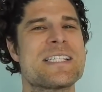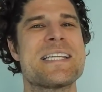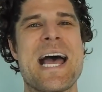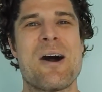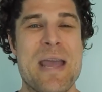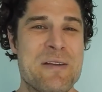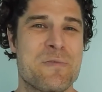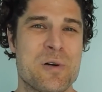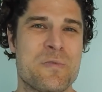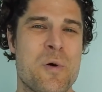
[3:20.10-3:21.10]
us now,
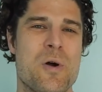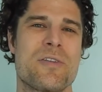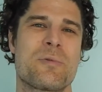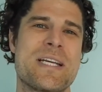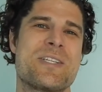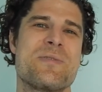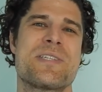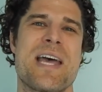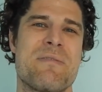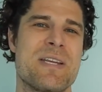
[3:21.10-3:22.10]

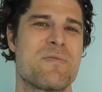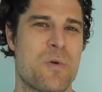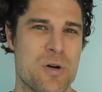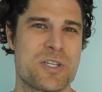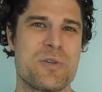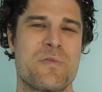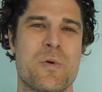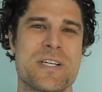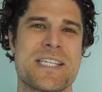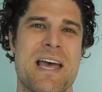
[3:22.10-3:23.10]

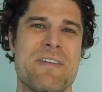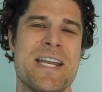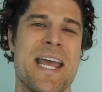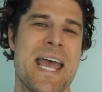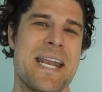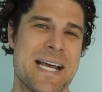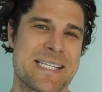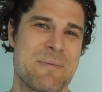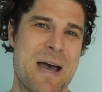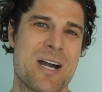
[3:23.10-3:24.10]
844-327-4247, and
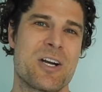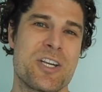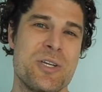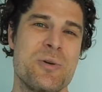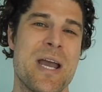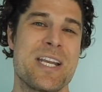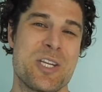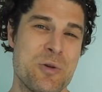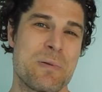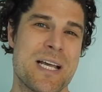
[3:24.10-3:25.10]
ask about our Hue and
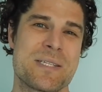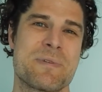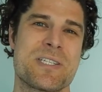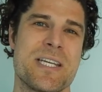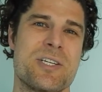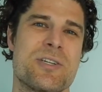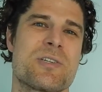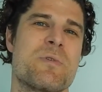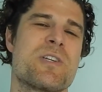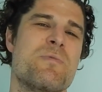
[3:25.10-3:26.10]
Hue Plus
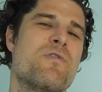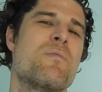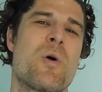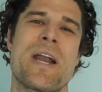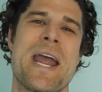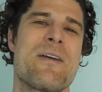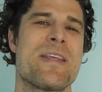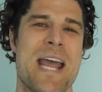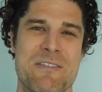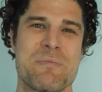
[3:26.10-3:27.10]
procedures, which move more hair
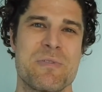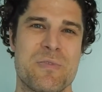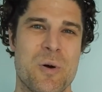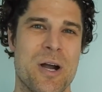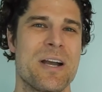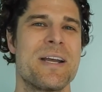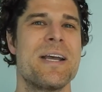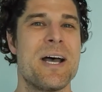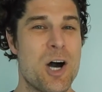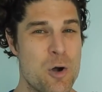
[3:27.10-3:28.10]
than ever before.
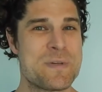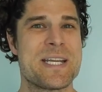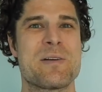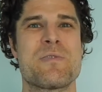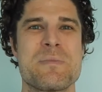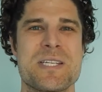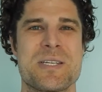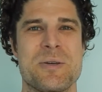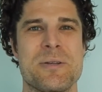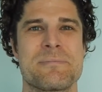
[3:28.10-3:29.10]
Hope to hear from you
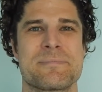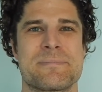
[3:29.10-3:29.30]
soon.